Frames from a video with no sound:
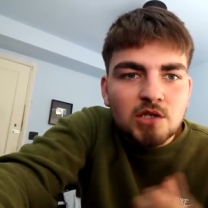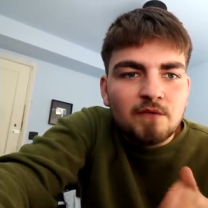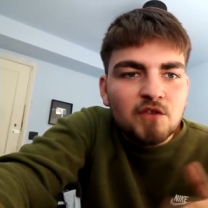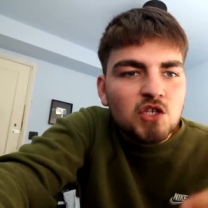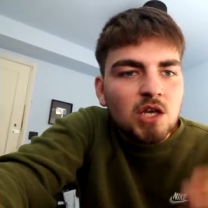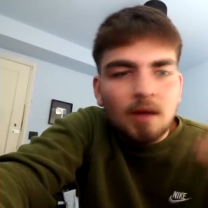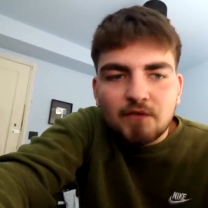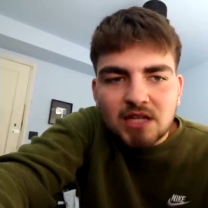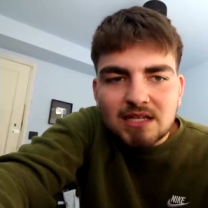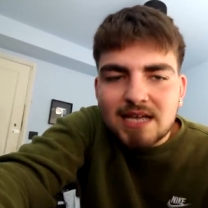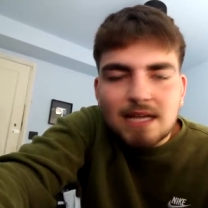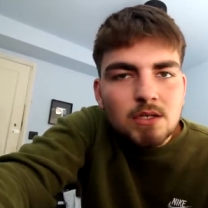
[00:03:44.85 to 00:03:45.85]
So if you sign up for
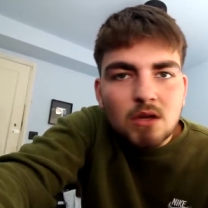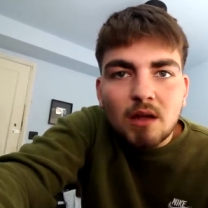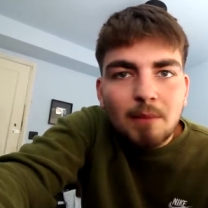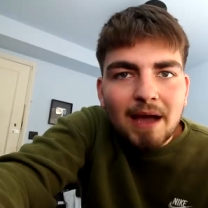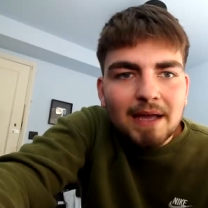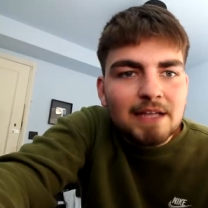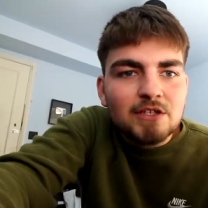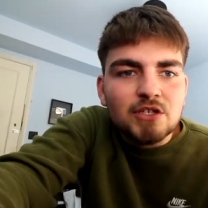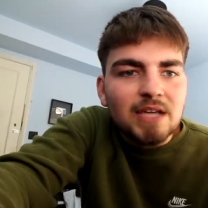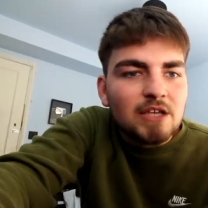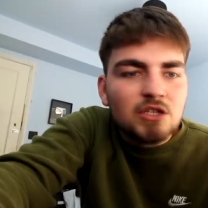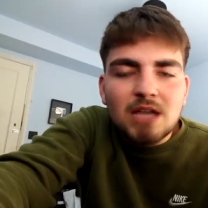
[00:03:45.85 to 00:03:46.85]
the $10 package,
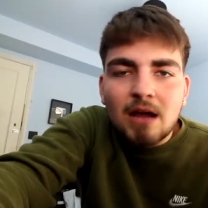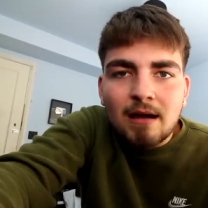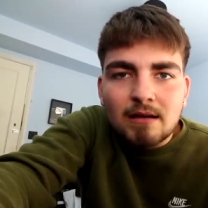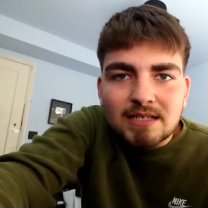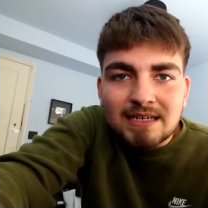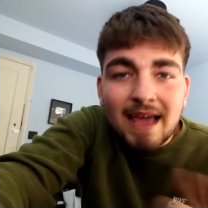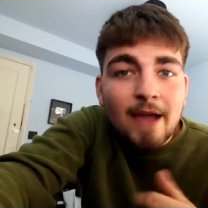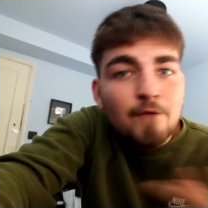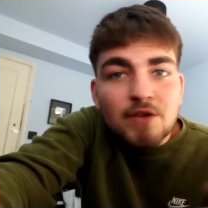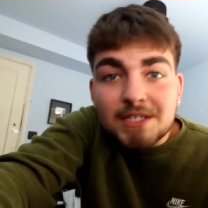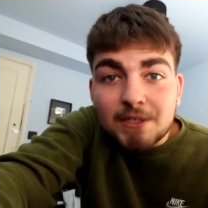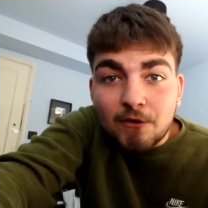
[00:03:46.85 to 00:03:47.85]
you get shout outs in
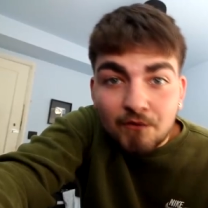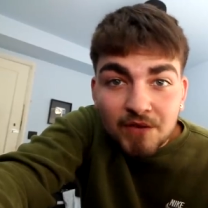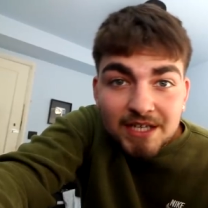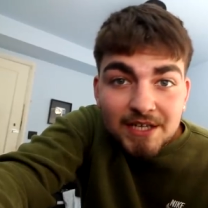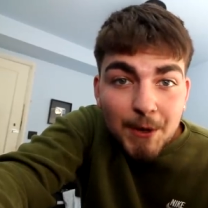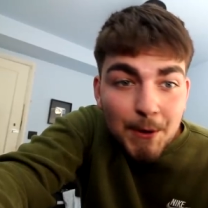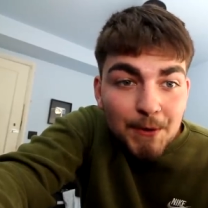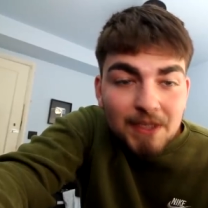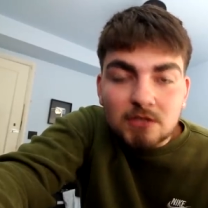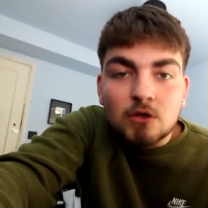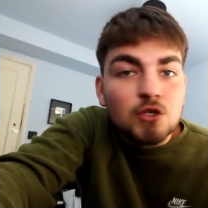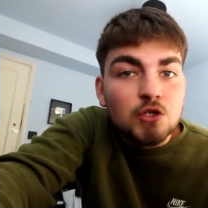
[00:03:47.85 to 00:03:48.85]
every single video
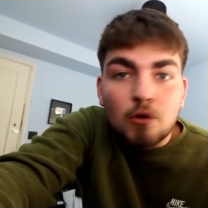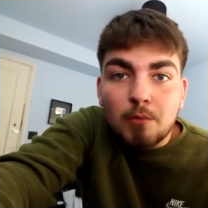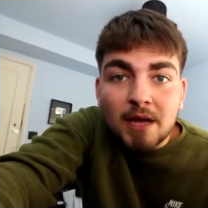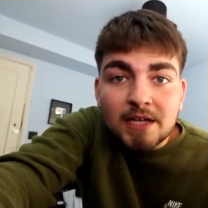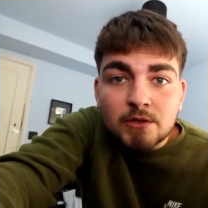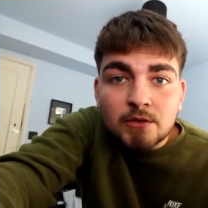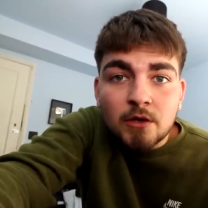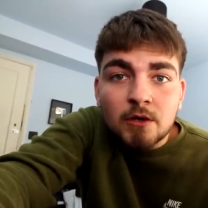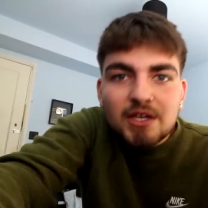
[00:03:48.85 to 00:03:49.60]
as long as you're a patron.